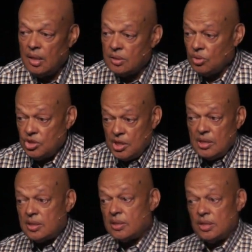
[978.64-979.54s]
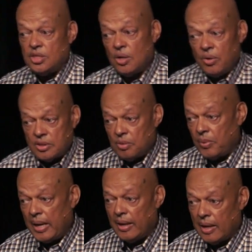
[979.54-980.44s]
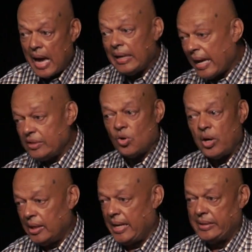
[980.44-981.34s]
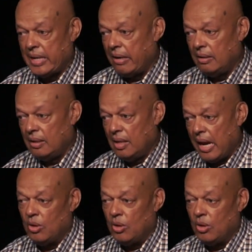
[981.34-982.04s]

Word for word: So Jesus has shown us a way. I like talking like that.